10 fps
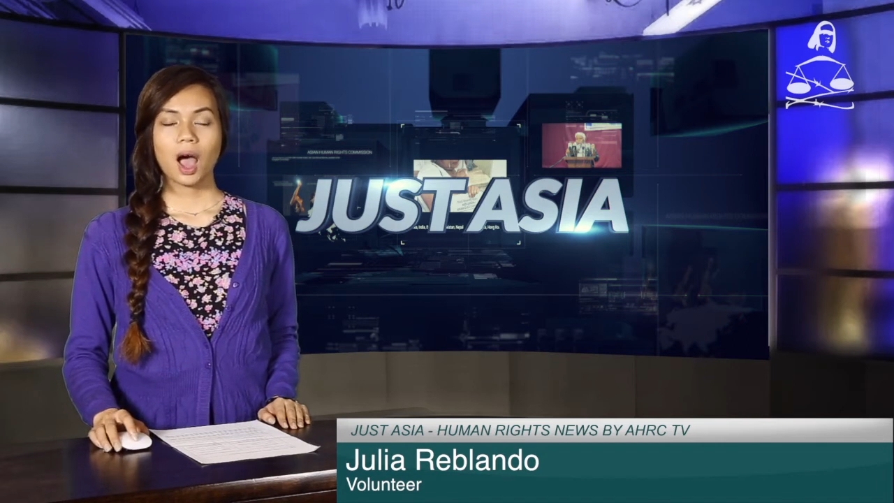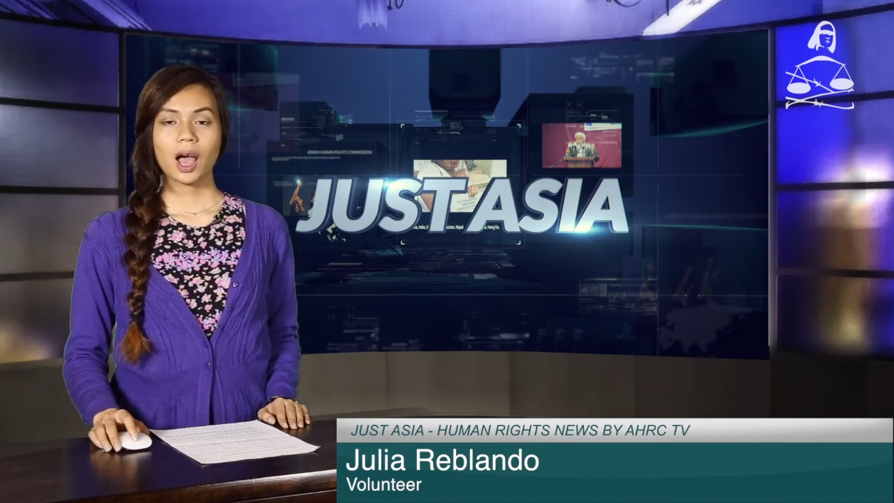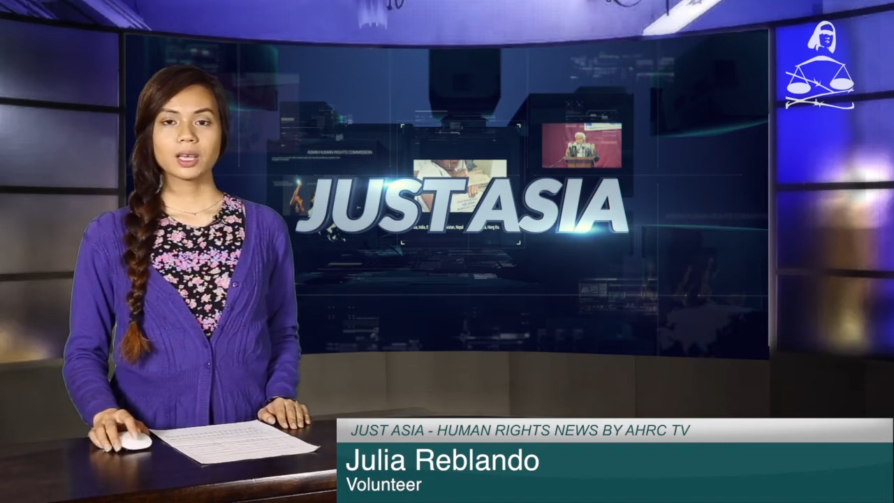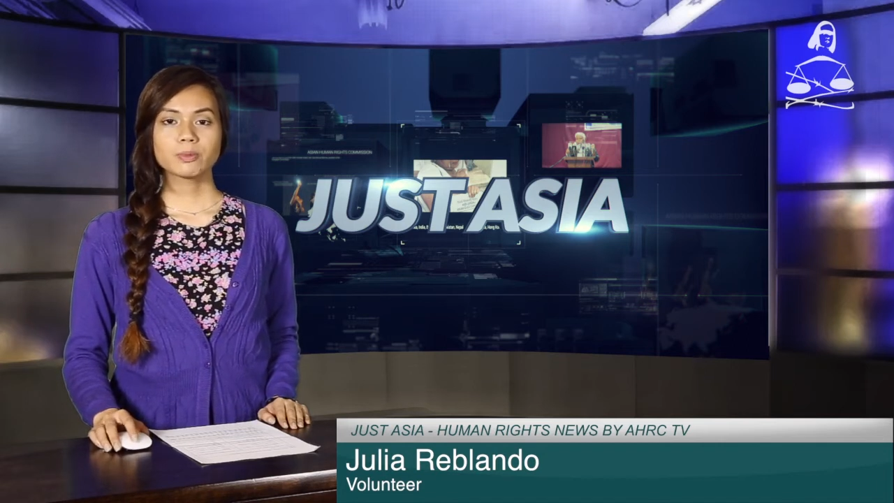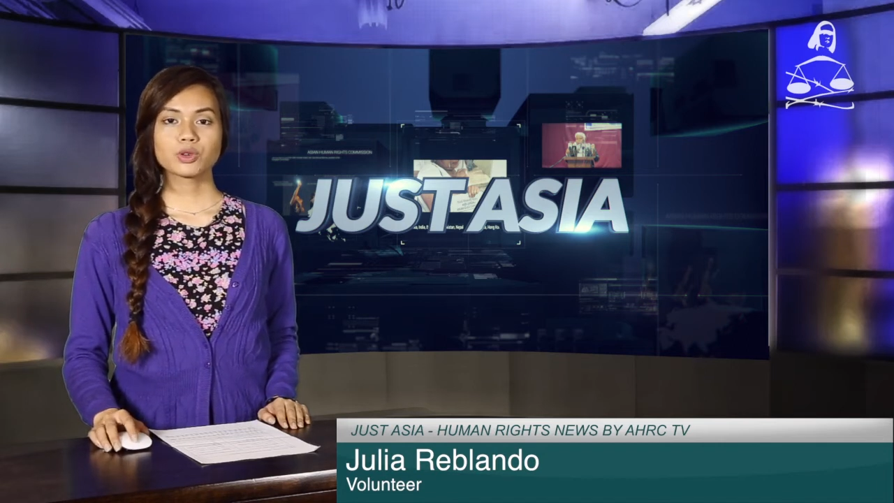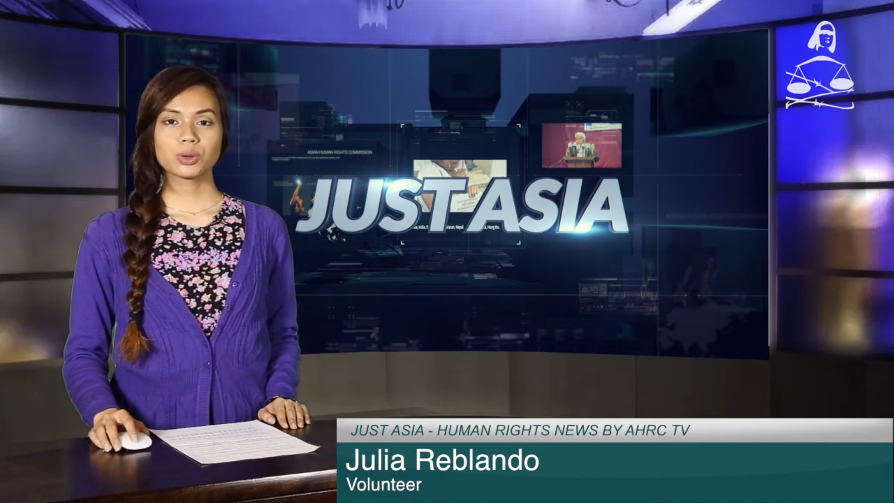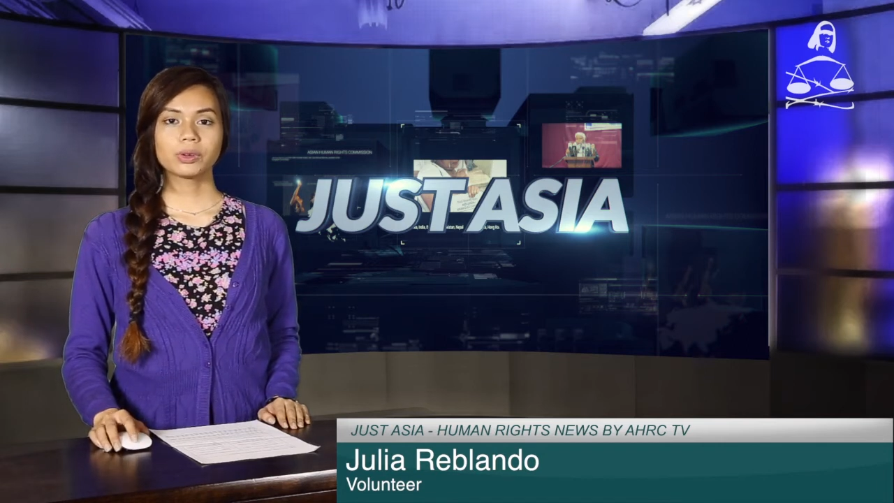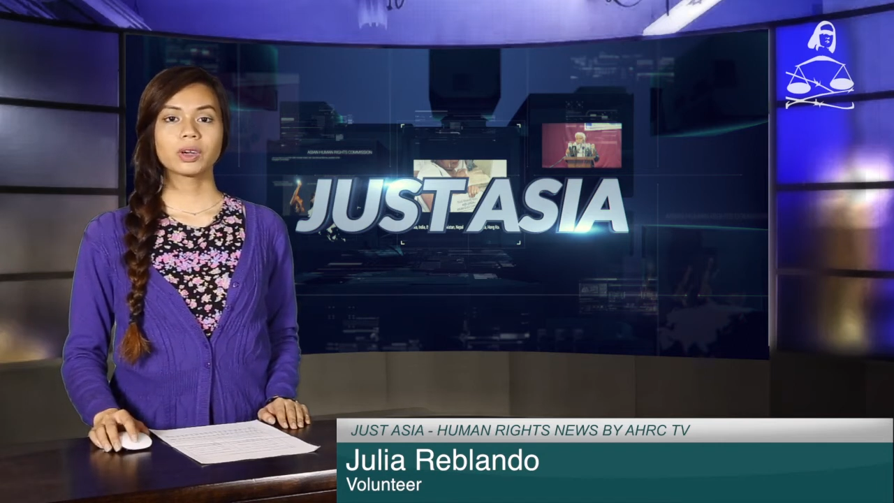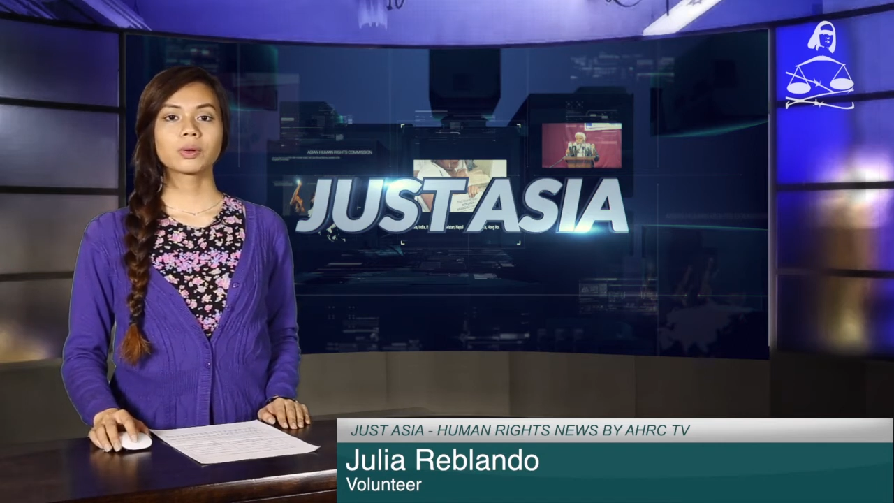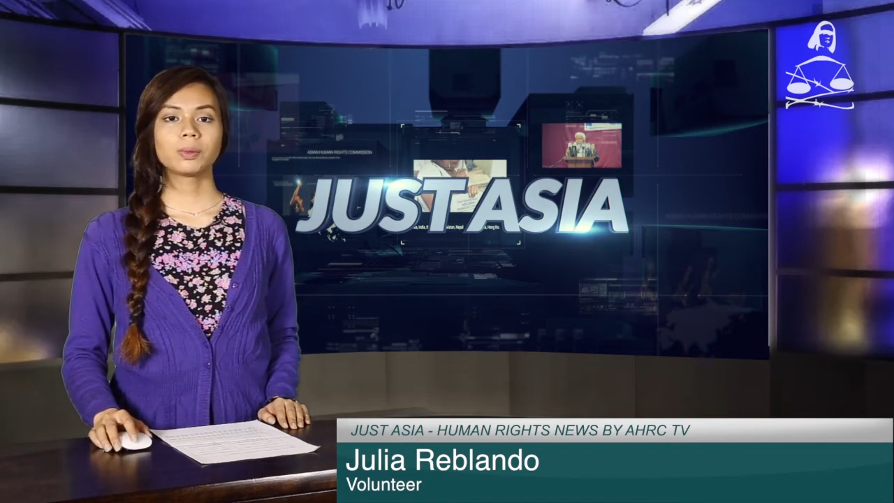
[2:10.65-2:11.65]
I am
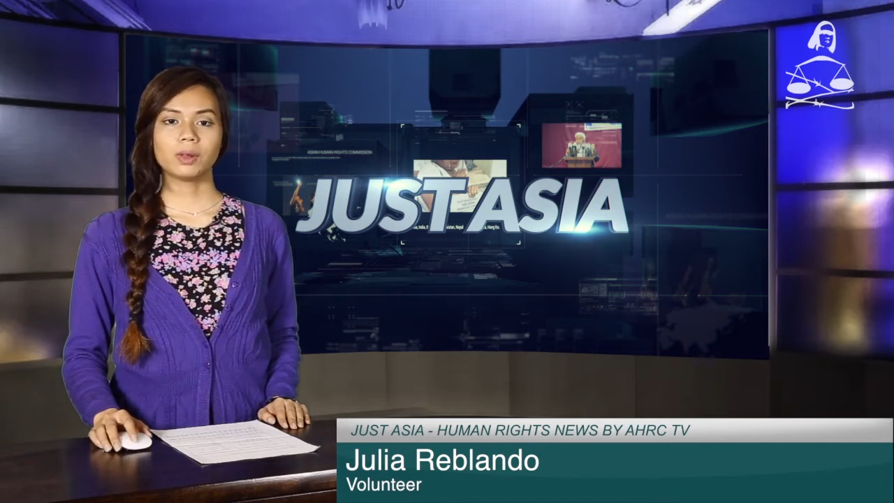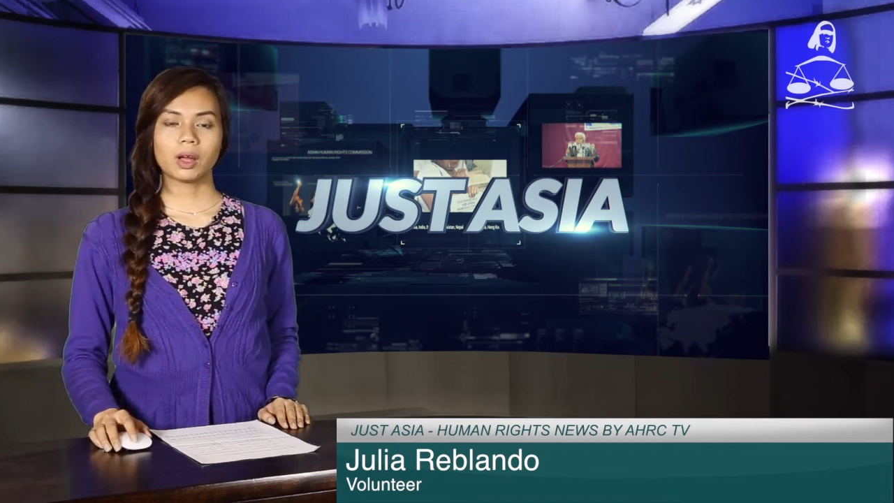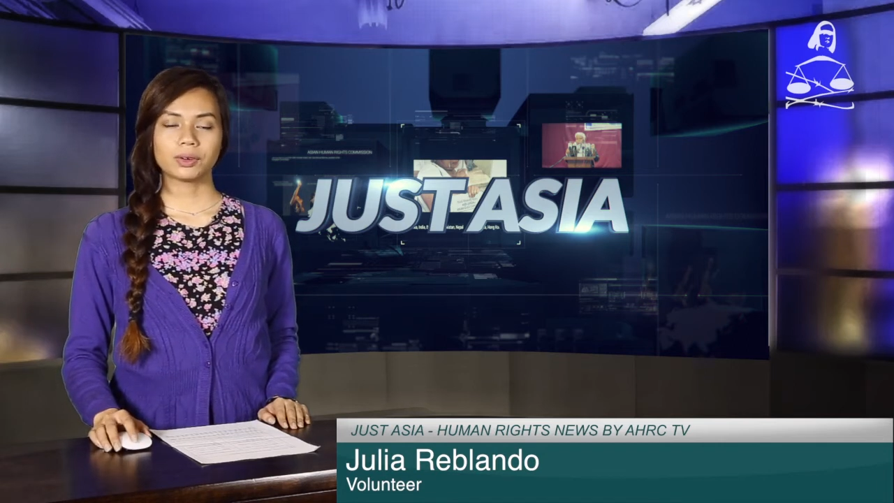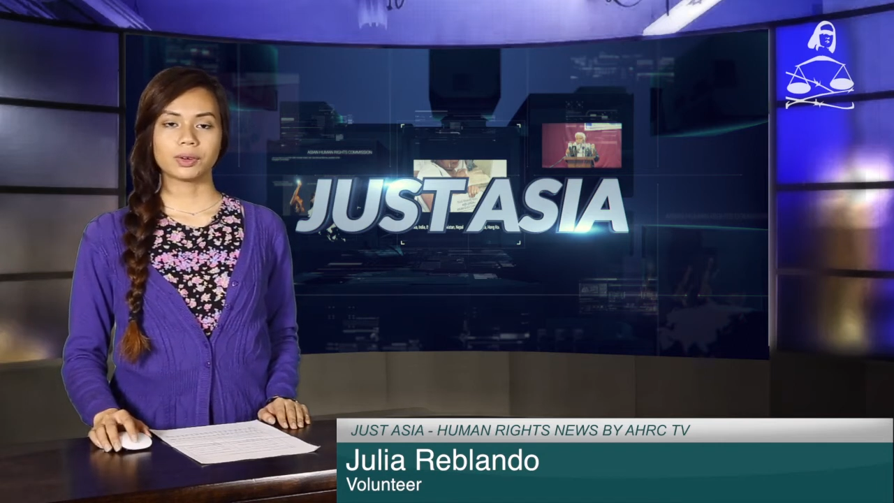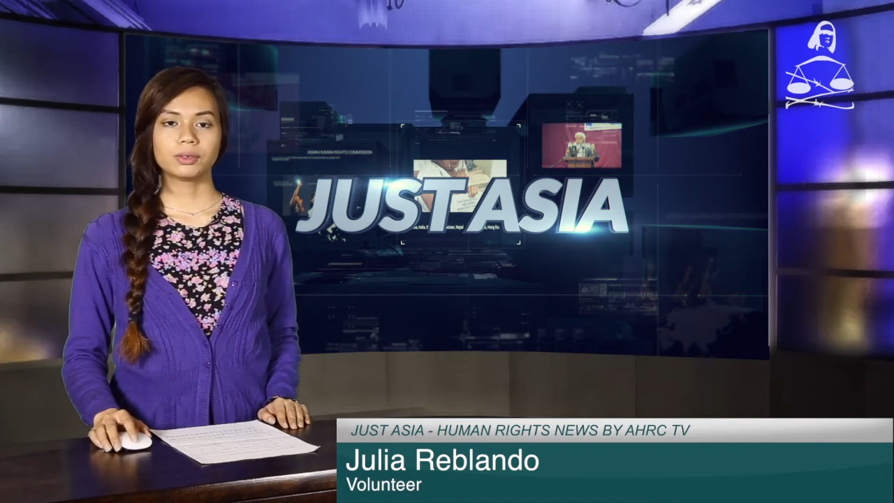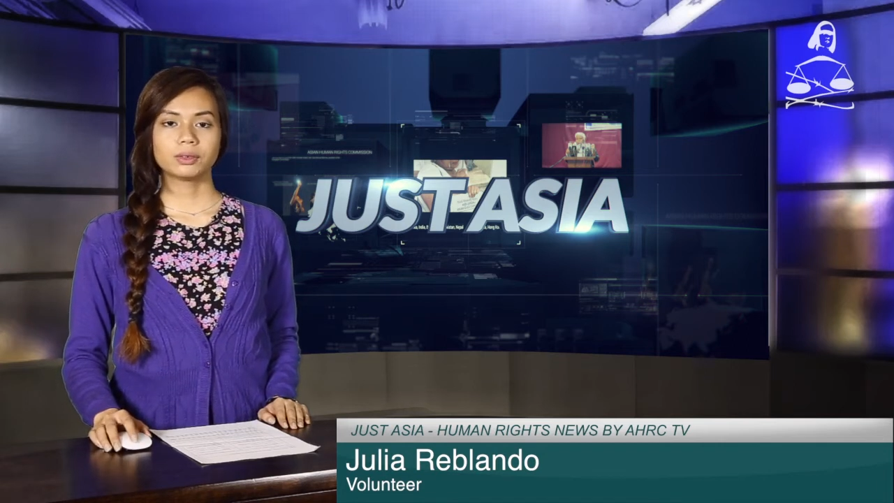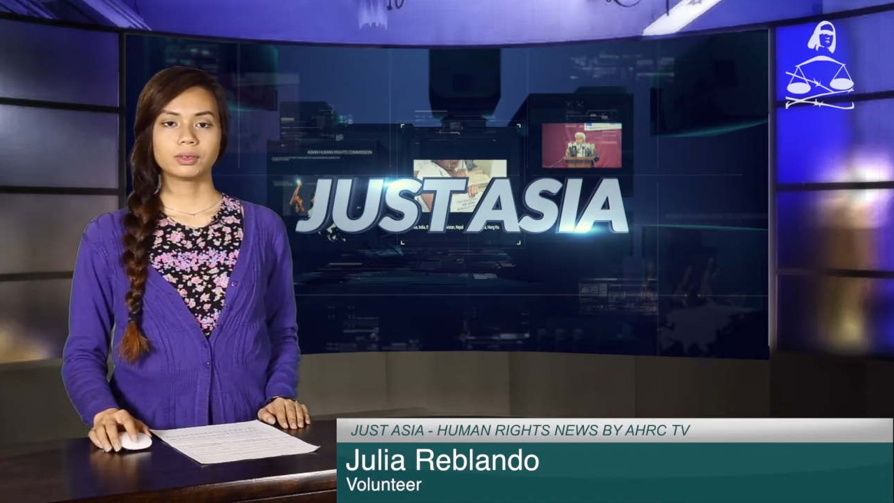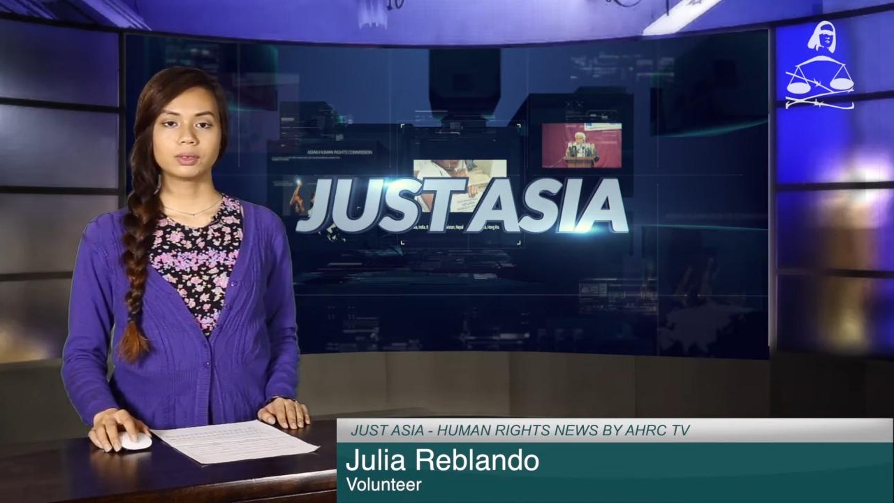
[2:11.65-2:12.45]
Julia Roblondo.